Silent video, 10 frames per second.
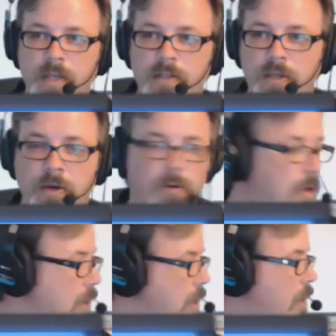So
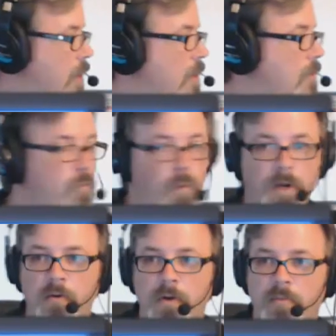um,
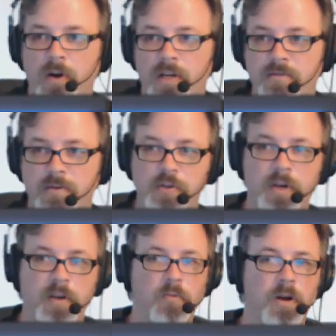one quick pause for a
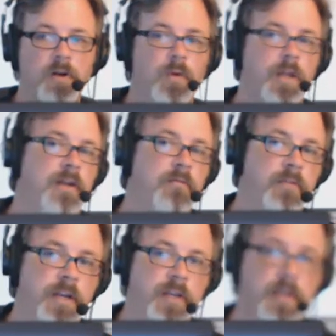drink of water while I
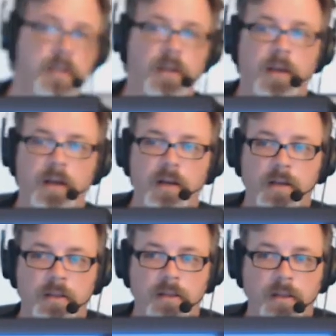read
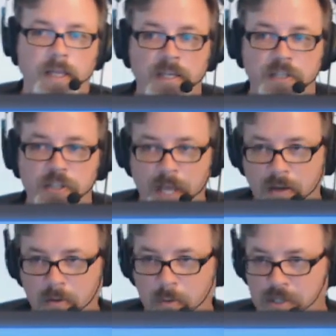uh, the latest
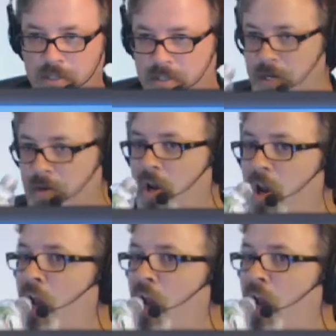chat questions here.